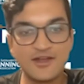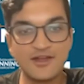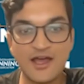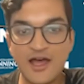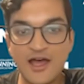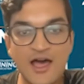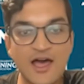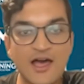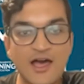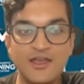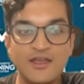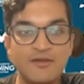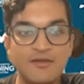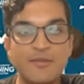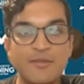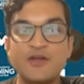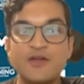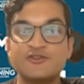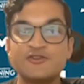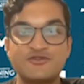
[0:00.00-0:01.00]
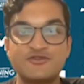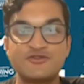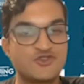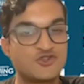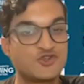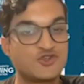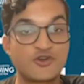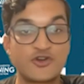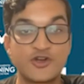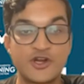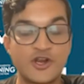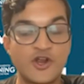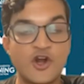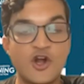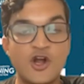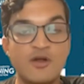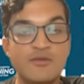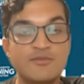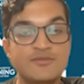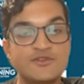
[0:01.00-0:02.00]
high amounts of sugar and
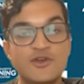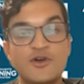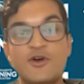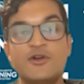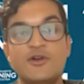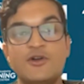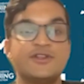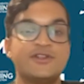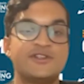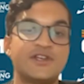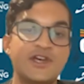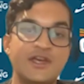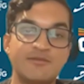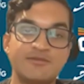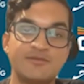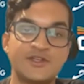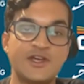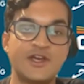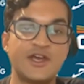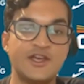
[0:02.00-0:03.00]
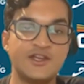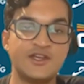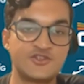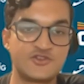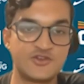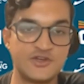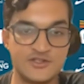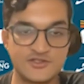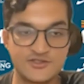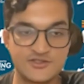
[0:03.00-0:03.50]
carbs all the time to hydrate.